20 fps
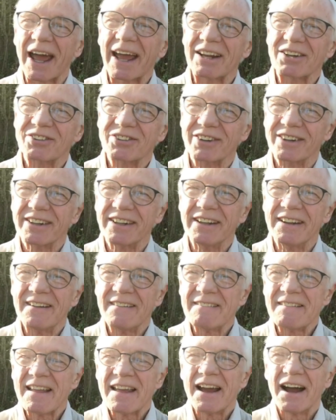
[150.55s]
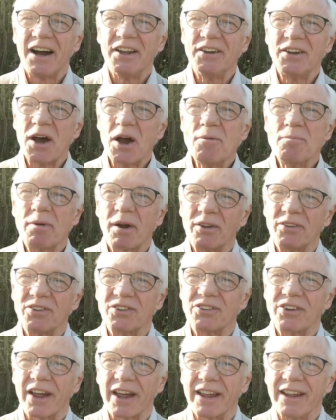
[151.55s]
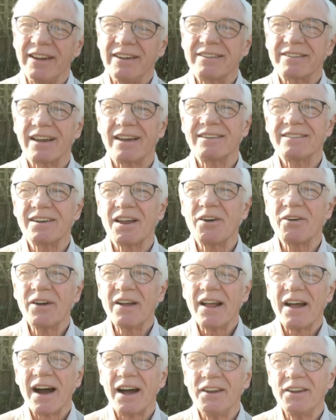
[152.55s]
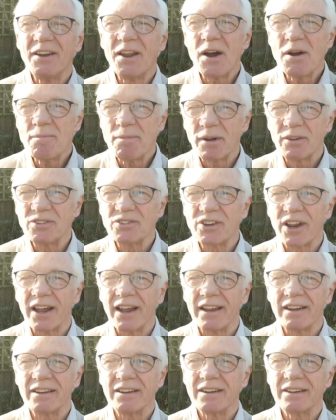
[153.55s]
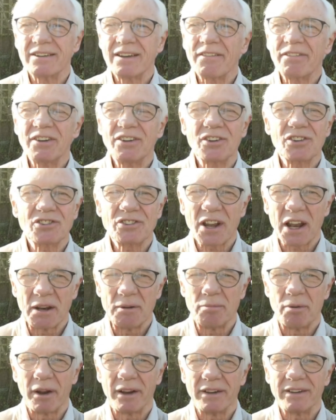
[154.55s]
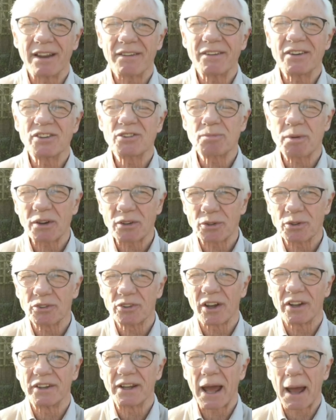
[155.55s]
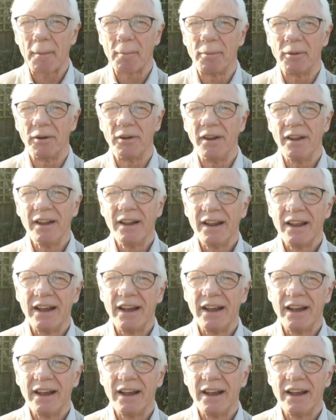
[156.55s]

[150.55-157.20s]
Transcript: Actually, a no bones day, he says, no, a no bones day, there's nothing to celebrate. Nothing special is going to happen.